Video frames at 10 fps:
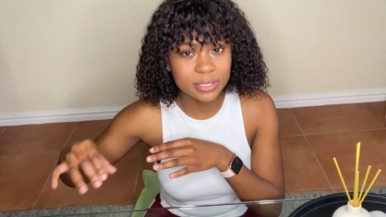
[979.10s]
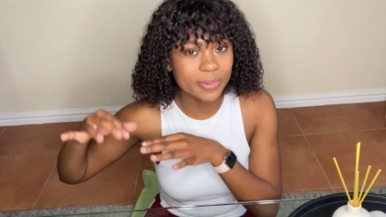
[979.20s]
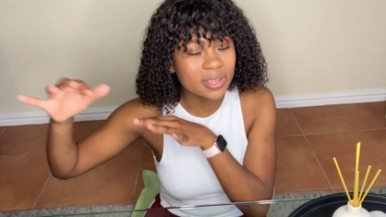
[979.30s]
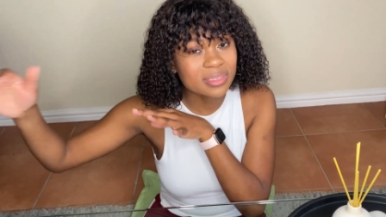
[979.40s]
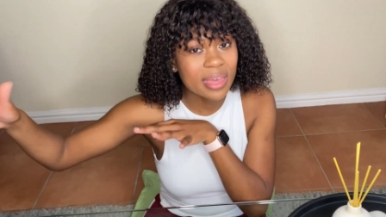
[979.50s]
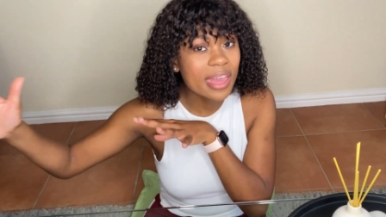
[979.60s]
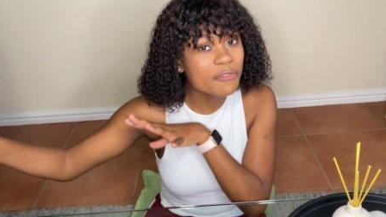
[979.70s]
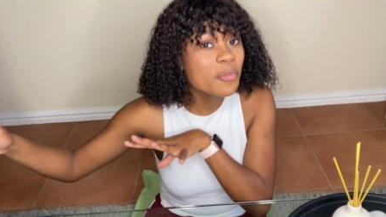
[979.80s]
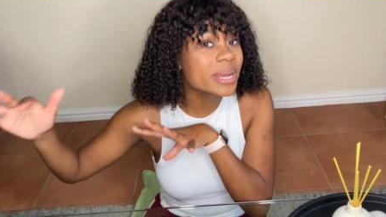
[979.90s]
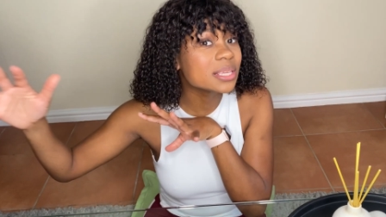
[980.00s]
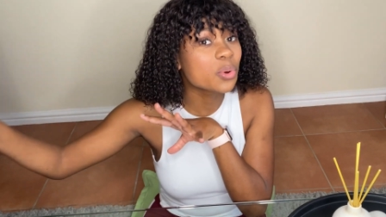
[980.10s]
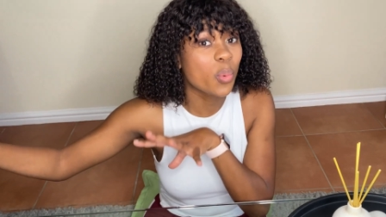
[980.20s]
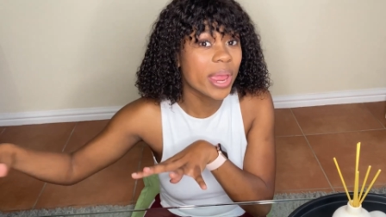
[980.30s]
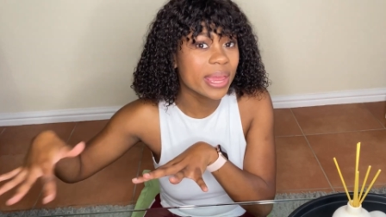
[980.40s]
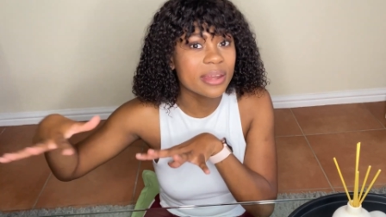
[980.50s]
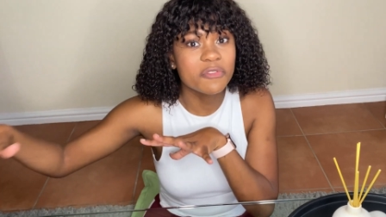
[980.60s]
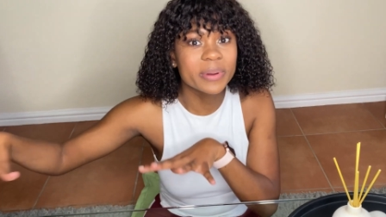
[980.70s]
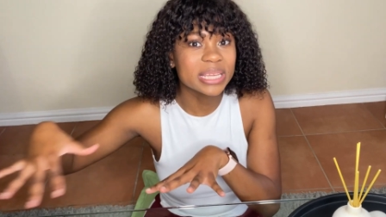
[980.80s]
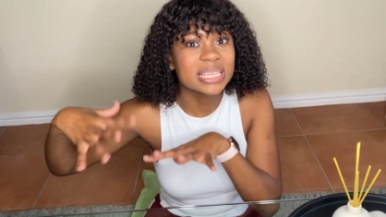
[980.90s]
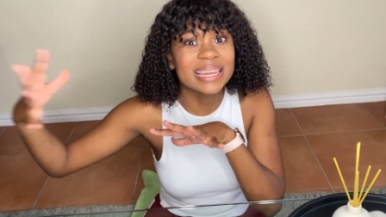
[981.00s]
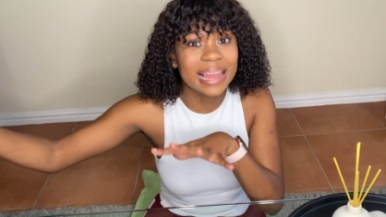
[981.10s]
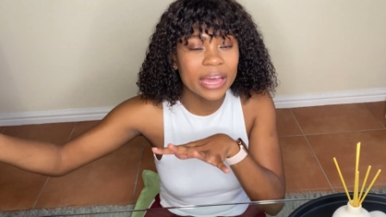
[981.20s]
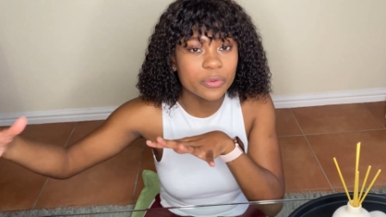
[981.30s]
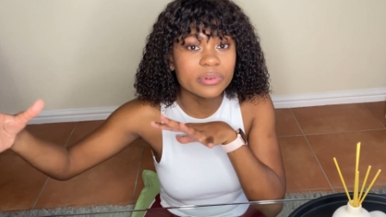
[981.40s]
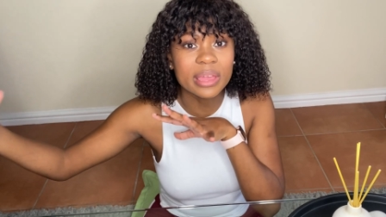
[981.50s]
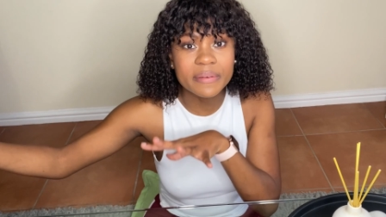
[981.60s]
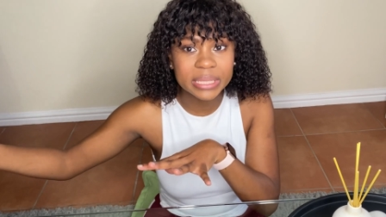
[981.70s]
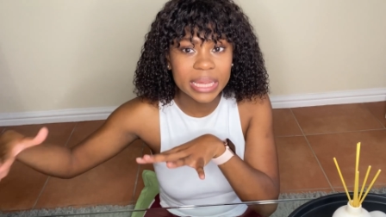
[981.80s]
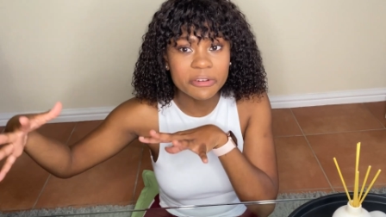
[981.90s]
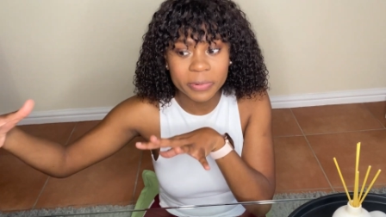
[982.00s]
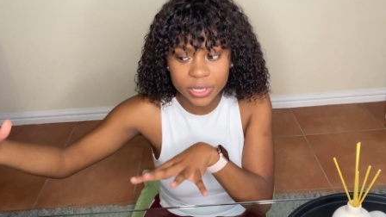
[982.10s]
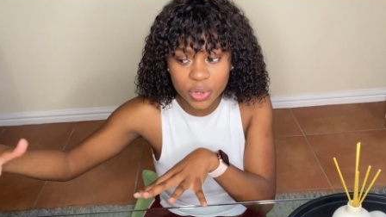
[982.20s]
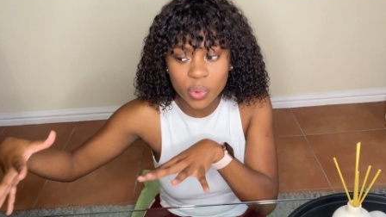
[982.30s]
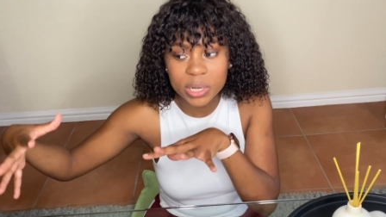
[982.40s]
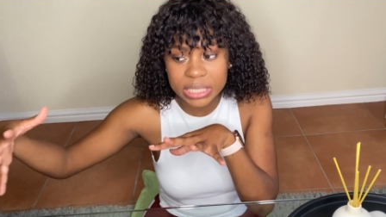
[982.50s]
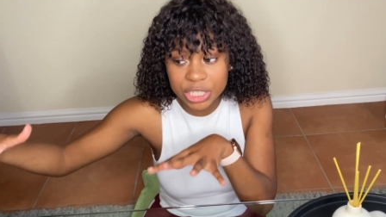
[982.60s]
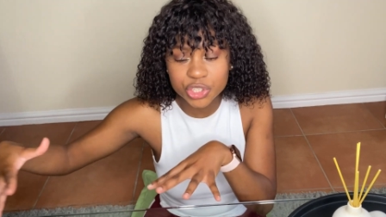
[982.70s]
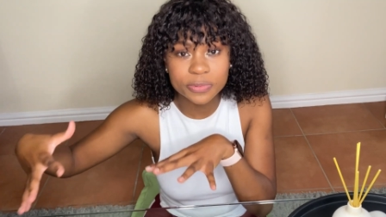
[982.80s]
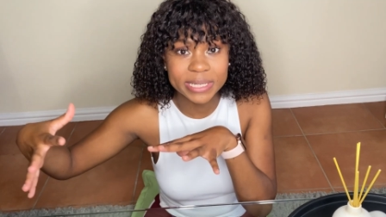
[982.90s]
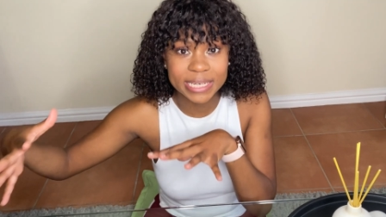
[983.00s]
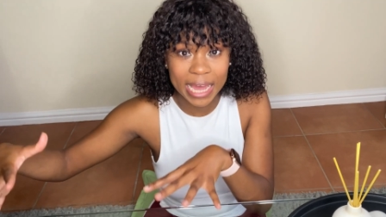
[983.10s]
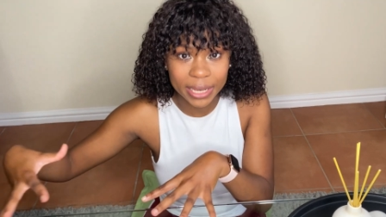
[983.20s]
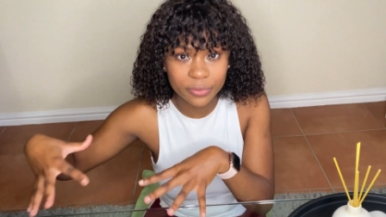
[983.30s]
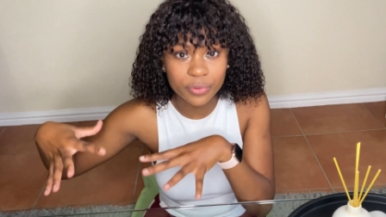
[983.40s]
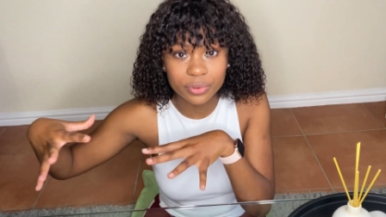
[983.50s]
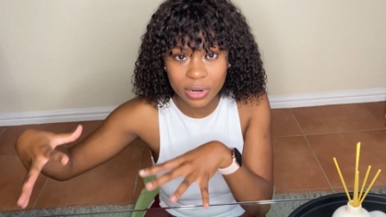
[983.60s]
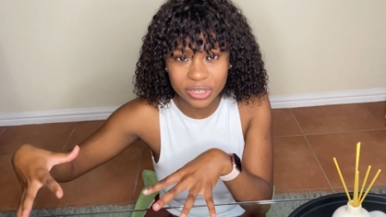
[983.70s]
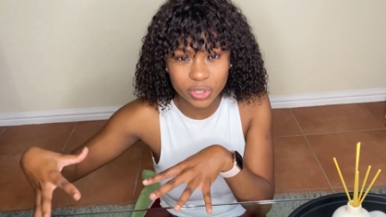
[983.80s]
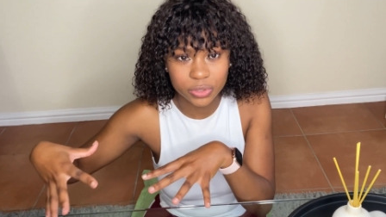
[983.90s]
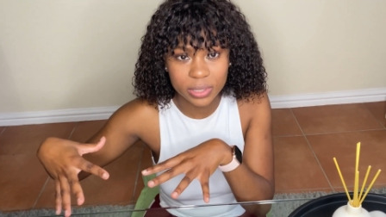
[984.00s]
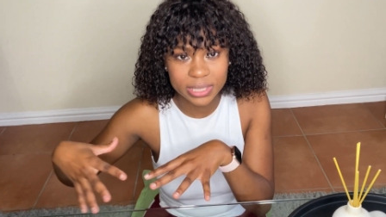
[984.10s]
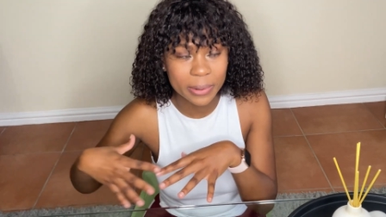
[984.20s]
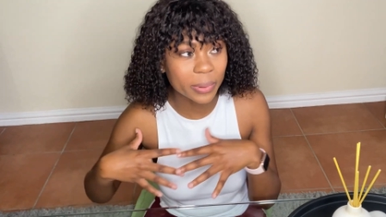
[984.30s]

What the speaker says: because they, everybody is aware and everybody's in line with everything and everybody know what needs to be done for the graduates, understand?